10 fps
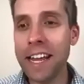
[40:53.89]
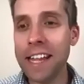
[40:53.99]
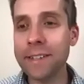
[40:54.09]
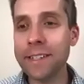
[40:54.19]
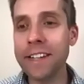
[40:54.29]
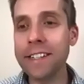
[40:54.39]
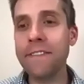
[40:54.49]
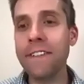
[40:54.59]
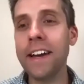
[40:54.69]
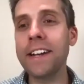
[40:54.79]
That was tons of
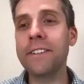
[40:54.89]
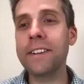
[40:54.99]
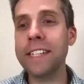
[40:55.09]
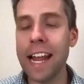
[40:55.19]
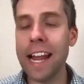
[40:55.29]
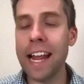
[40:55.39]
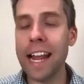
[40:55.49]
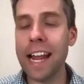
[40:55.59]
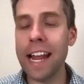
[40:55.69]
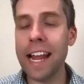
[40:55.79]
fun. Chrisann, thanks
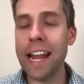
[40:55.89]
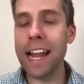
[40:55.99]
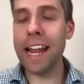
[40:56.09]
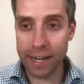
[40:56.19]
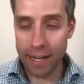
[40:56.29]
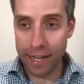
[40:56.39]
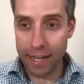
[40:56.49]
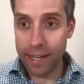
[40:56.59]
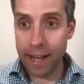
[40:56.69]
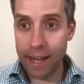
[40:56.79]
for sharing
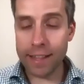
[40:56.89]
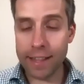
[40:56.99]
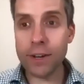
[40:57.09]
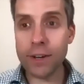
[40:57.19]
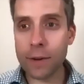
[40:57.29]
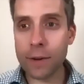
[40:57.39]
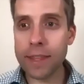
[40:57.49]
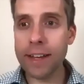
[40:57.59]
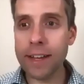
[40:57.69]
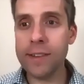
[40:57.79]
uh, the doc with
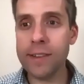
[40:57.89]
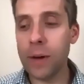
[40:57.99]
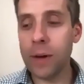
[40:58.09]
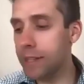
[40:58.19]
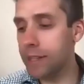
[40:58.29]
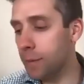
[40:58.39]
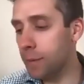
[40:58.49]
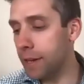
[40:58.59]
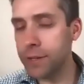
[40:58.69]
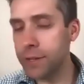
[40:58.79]
us, as well as a little bit
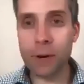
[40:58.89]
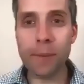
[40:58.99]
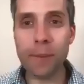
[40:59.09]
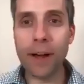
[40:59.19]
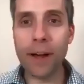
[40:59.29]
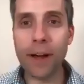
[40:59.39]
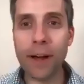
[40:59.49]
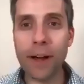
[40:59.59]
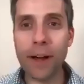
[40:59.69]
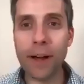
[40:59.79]
of the story behind
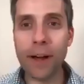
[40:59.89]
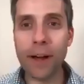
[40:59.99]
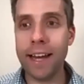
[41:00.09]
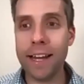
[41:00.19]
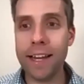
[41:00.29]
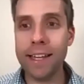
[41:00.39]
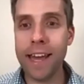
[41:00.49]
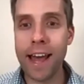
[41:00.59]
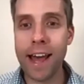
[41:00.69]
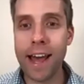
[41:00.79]
it. And
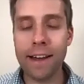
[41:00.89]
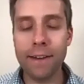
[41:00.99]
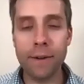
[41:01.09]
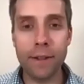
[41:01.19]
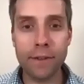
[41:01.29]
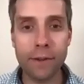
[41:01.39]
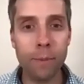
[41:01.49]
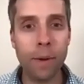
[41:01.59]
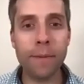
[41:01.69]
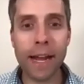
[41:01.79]
uh, yeah, but look,
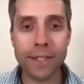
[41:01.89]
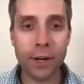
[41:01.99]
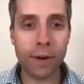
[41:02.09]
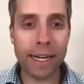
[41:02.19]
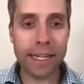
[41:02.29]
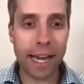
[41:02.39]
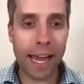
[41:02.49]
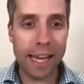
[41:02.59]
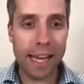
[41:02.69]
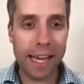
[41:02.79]
hope everybody has a great
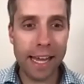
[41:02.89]
day.